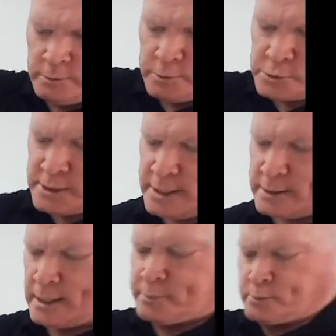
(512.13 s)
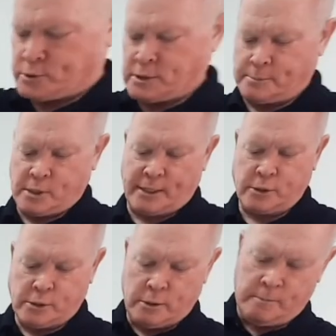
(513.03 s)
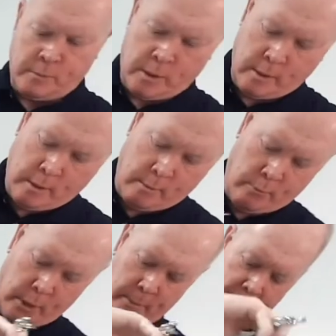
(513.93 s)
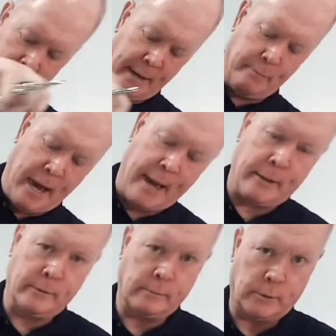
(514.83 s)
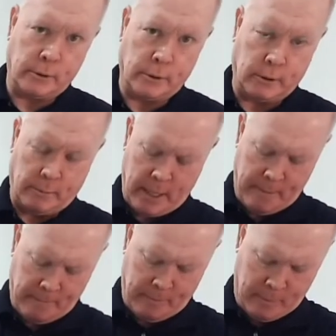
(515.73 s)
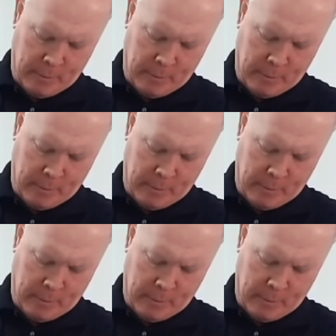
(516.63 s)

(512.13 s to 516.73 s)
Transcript: Almost done, couple more subsections. Bring my guide back, turn a little bit.